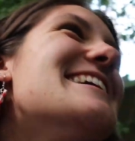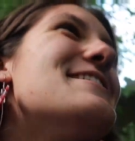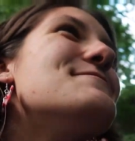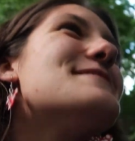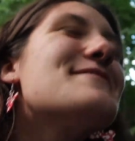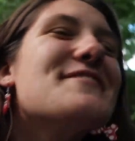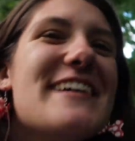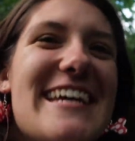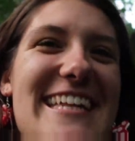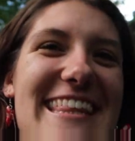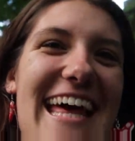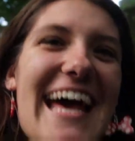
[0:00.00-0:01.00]
chips
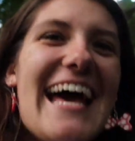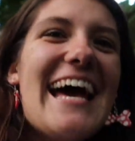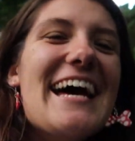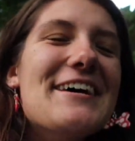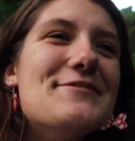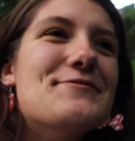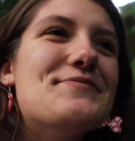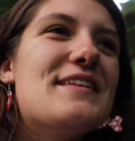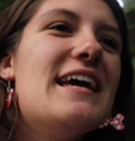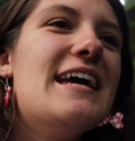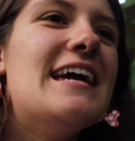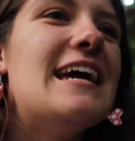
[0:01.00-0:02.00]
with um,
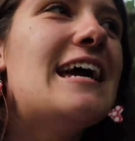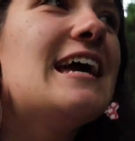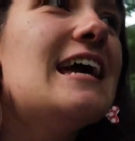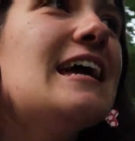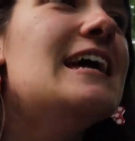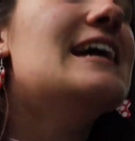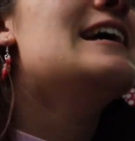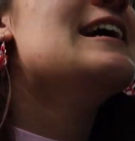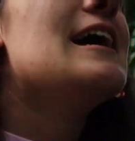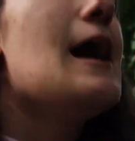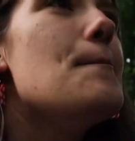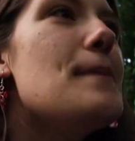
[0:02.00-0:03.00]

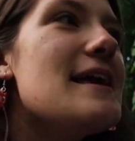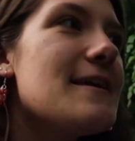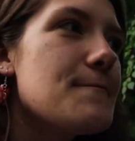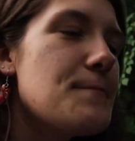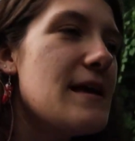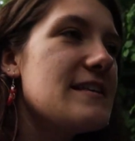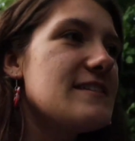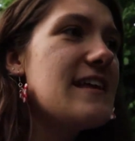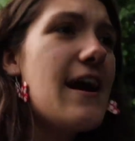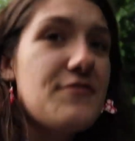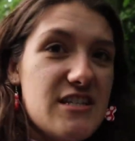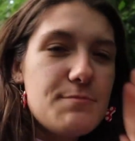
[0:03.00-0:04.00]
bacon bits and they
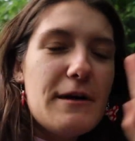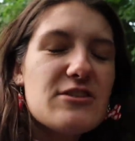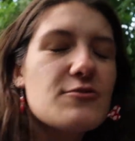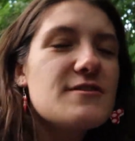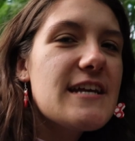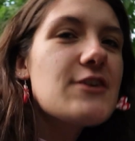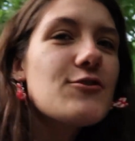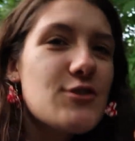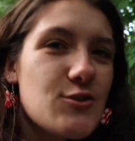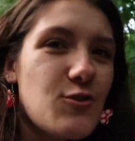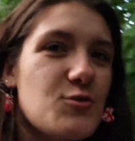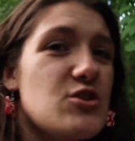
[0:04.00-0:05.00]
have this special secret
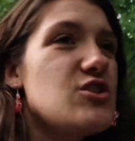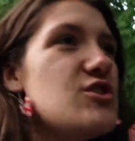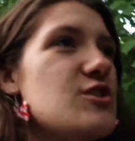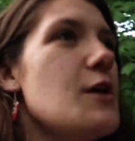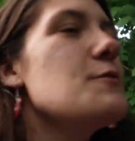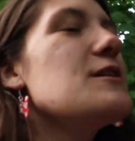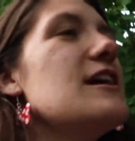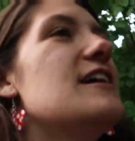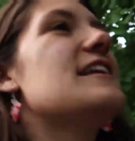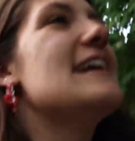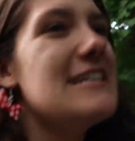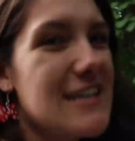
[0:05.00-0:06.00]
sauce which is so
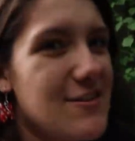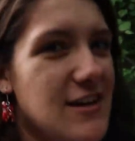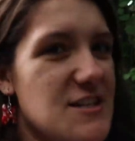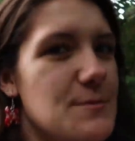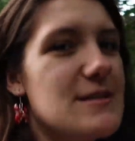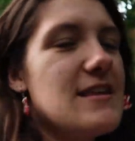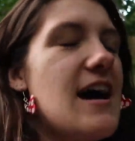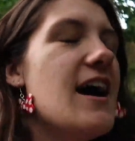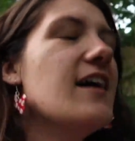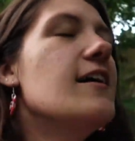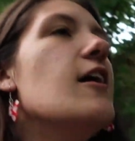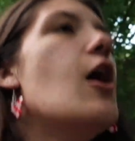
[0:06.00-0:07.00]
good. I need to get the recipe to
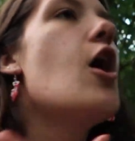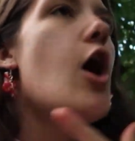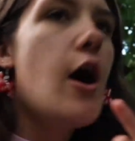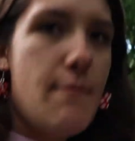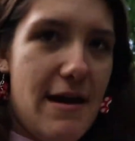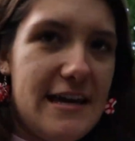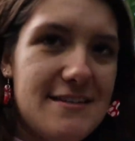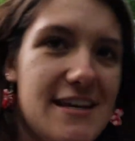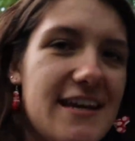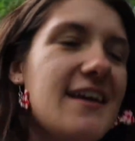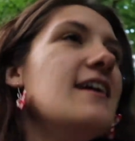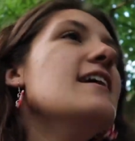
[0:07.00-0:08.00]
that.
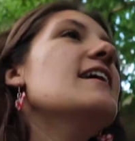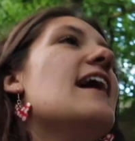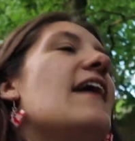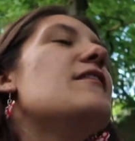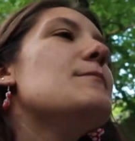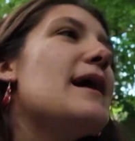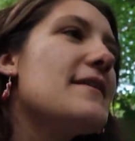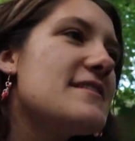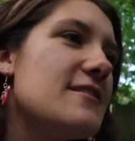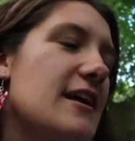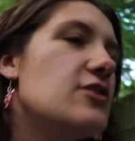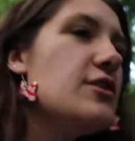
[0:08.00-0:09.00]
Amazing. And then we had
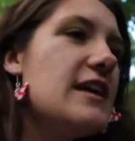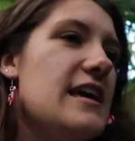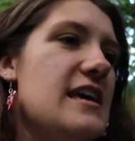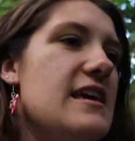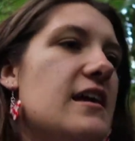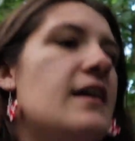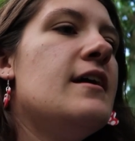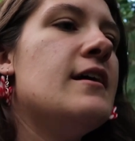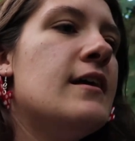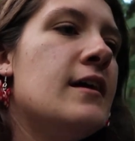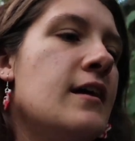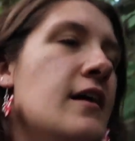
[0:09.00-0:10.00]
this like cookie
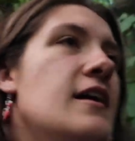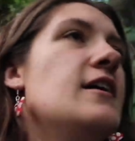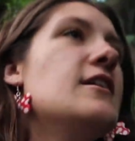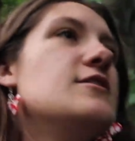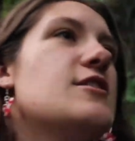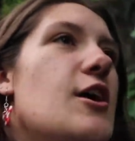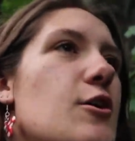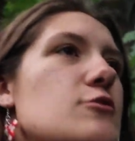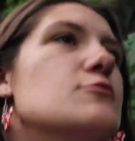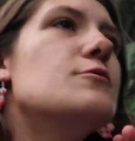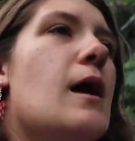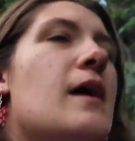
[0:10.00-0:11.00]

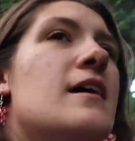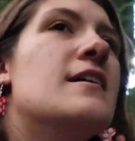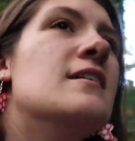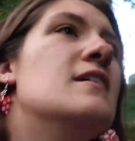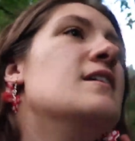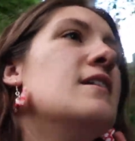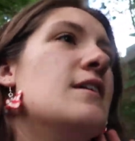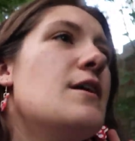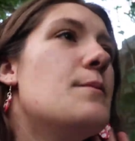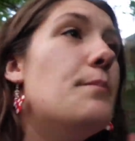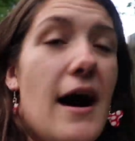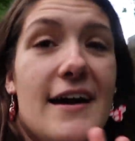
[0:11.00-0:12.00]
dough
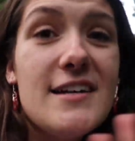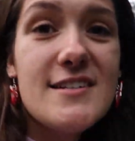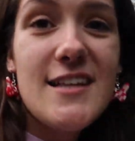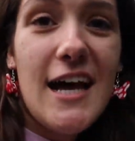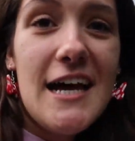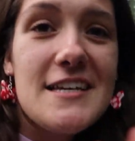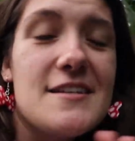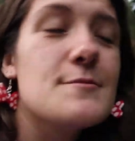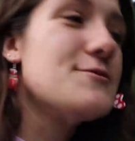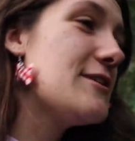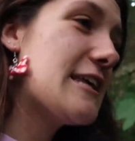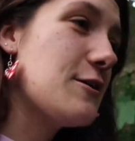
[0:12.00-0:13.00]
pie slice. It
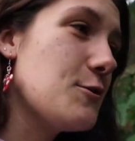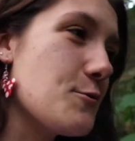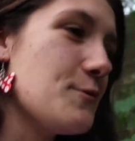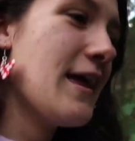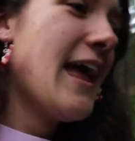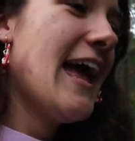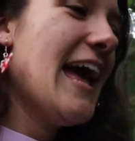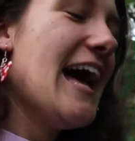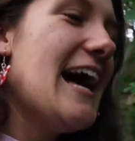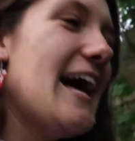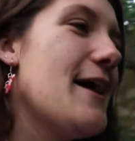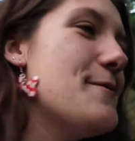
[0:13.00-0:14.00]
was really cool.
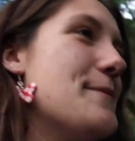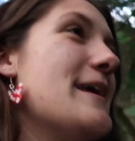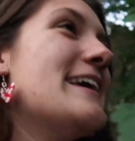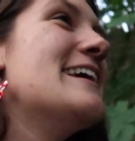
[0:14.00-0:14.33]
Um,